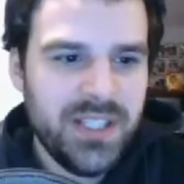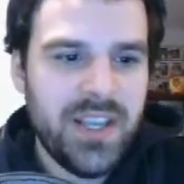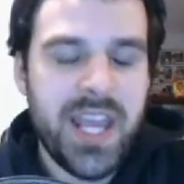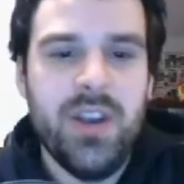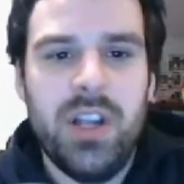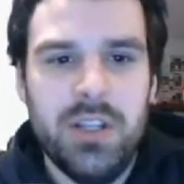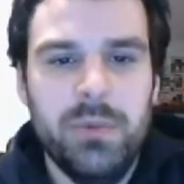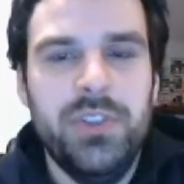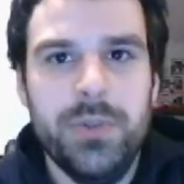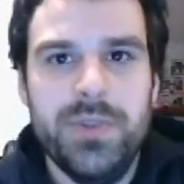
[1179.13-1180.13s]
And all it
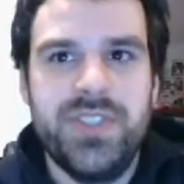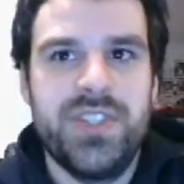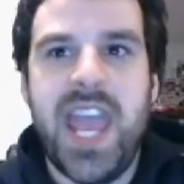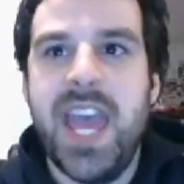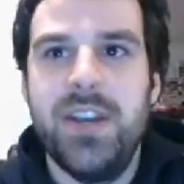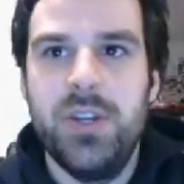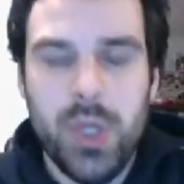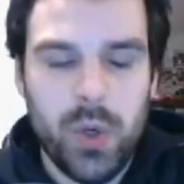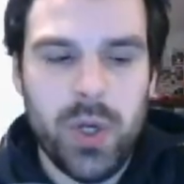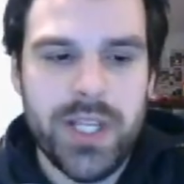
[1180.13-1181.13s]
will do is just add
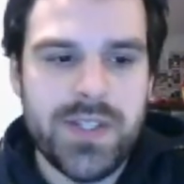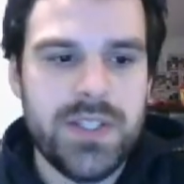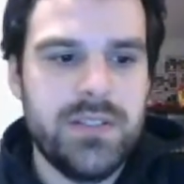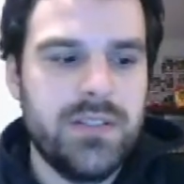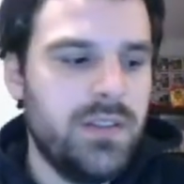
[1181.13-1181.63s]
noise